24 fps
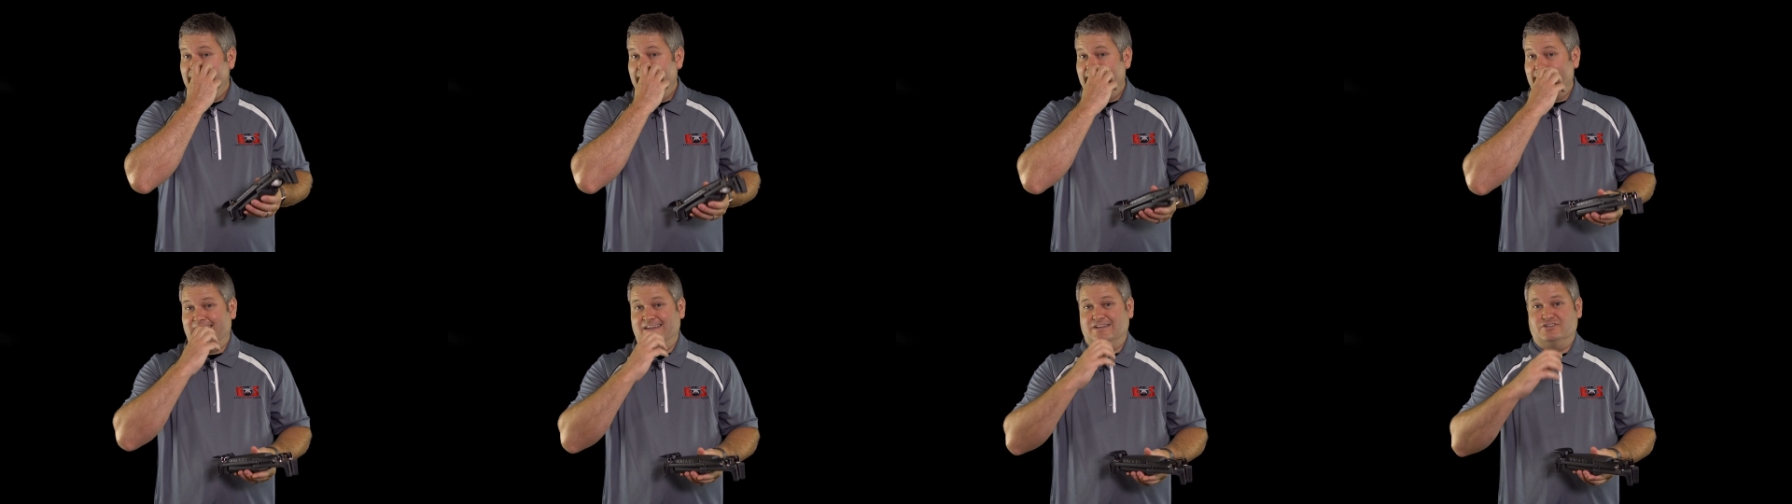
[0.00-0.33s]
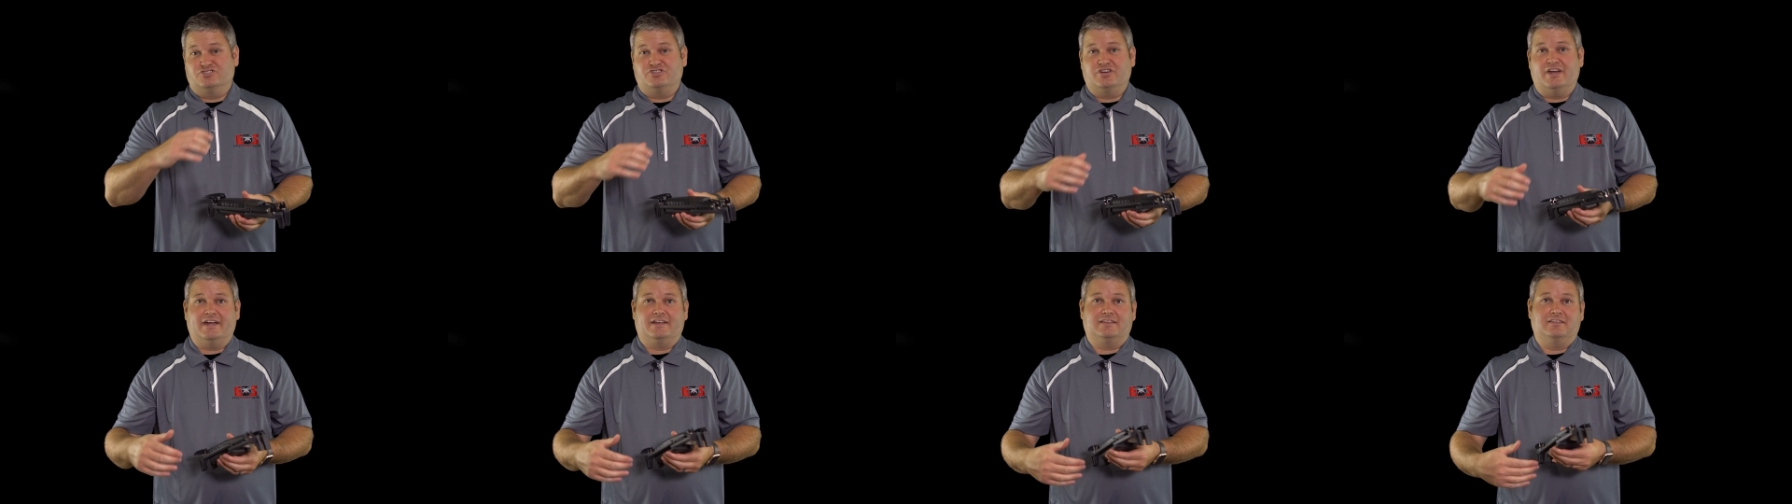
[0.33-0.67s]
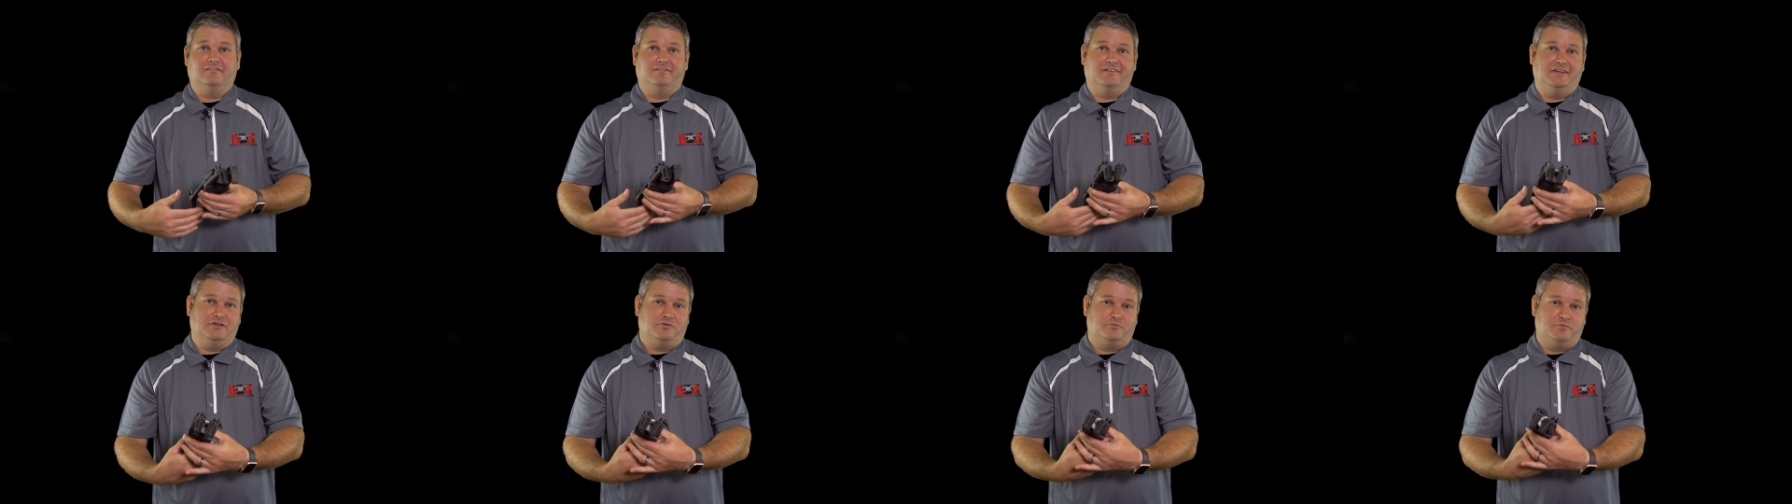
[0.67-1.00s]
Again, check
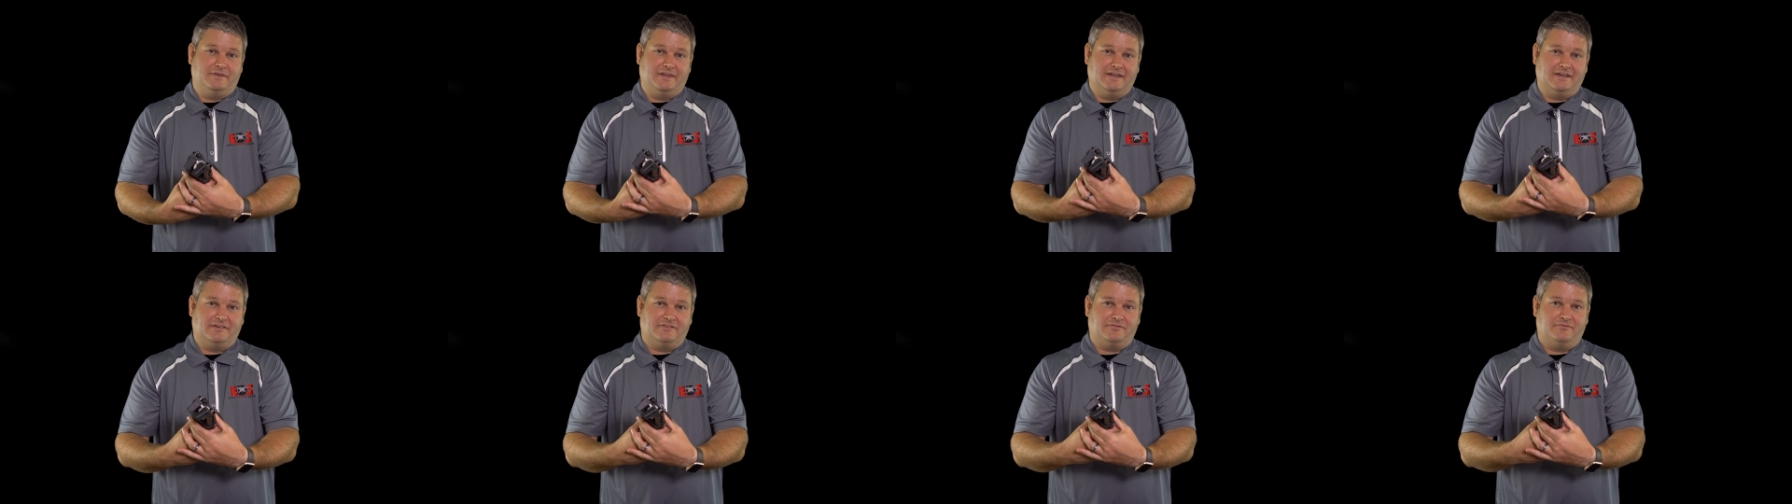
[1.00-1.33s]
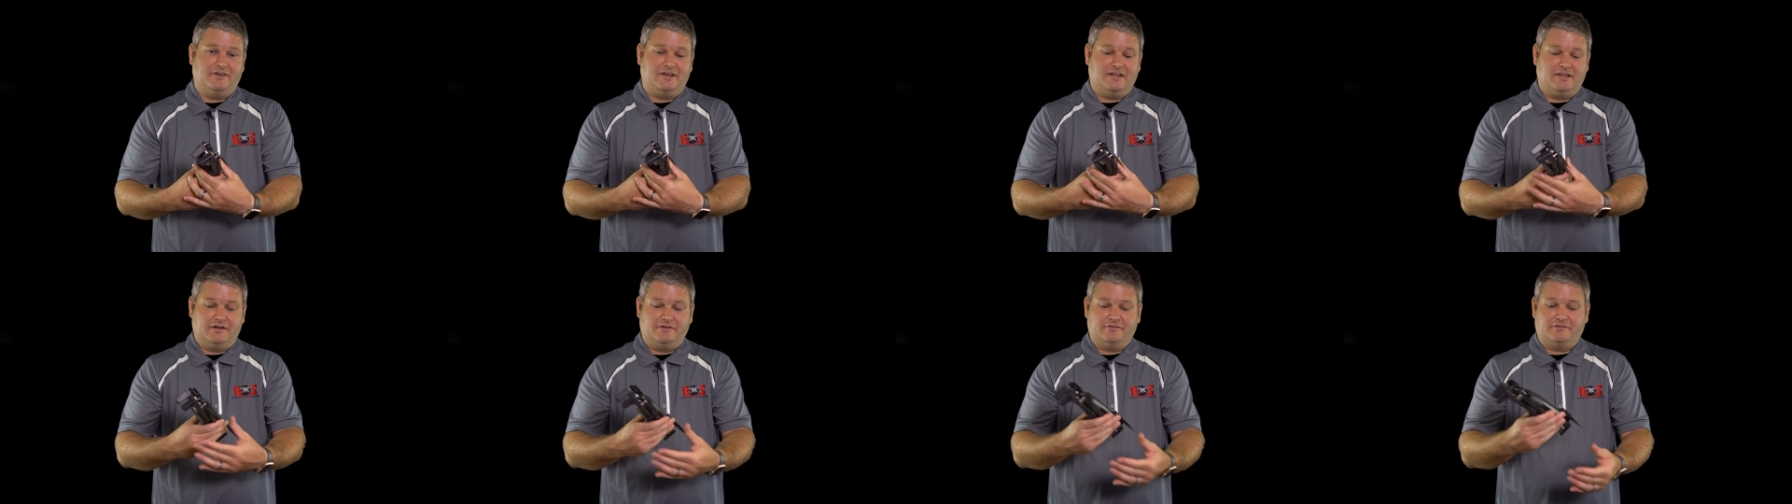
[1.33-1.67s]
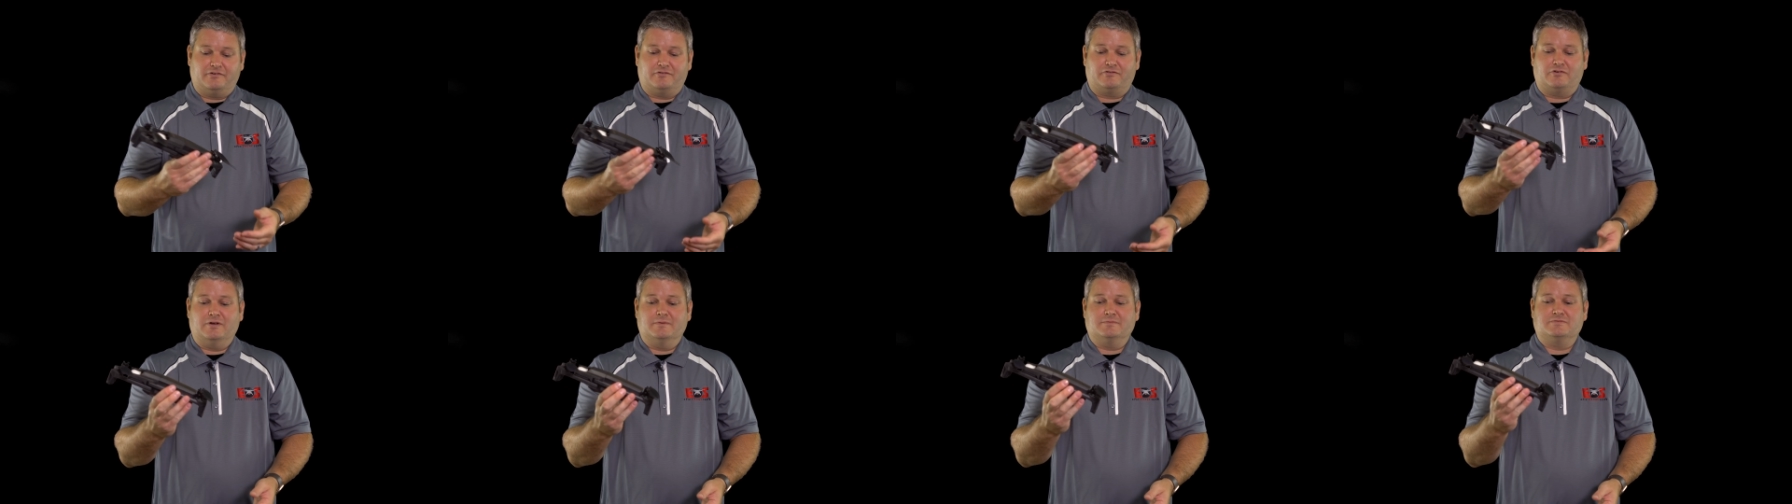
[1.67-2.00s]
the link within this video's
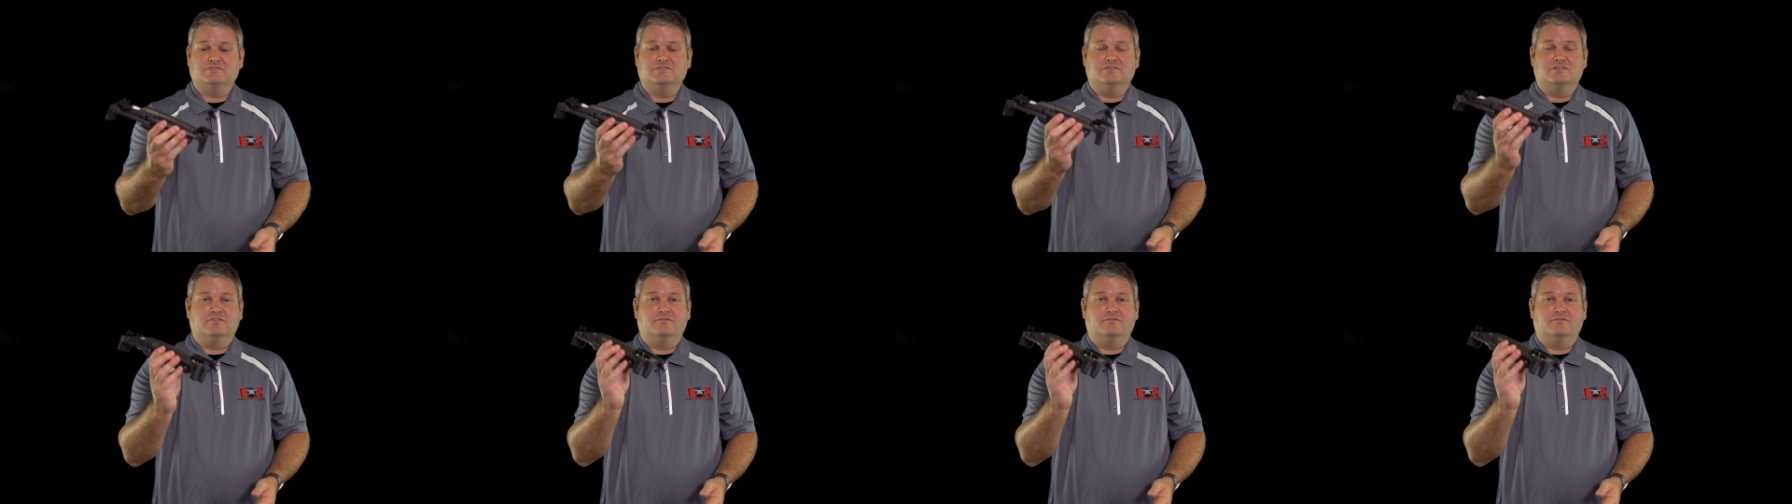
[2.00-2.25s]
description.